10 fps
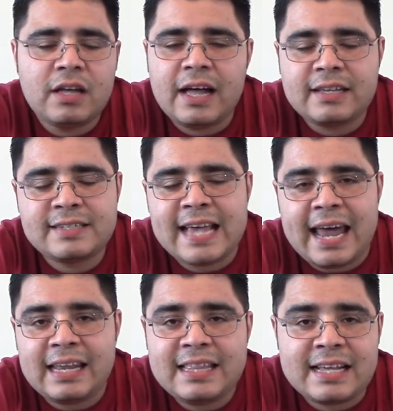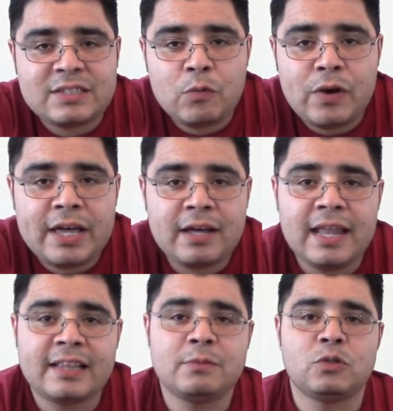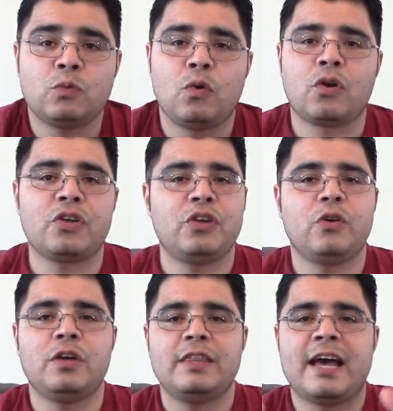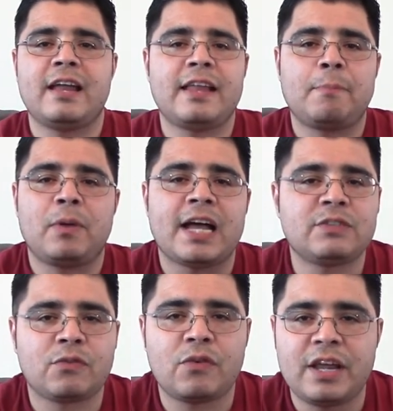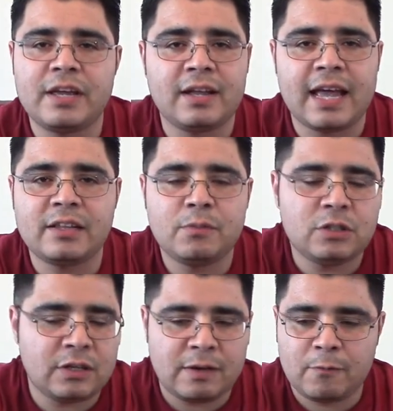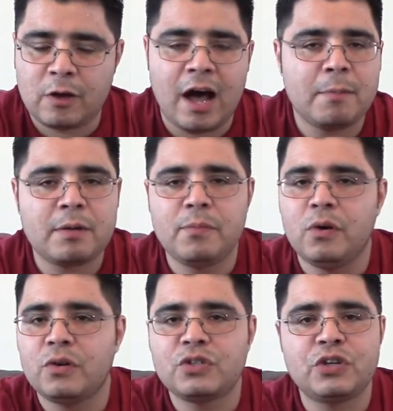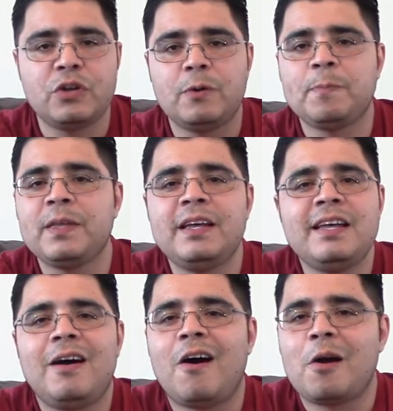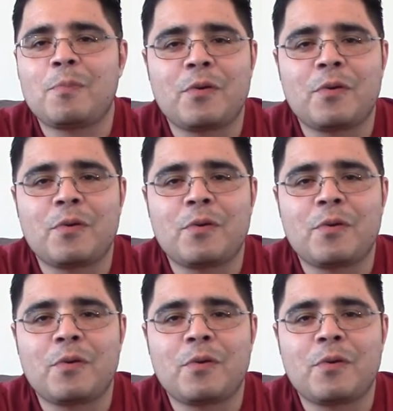Uh, sadly, that's the way collectibles work. You know, that applies for any collectibles, uh, comic books, you know, art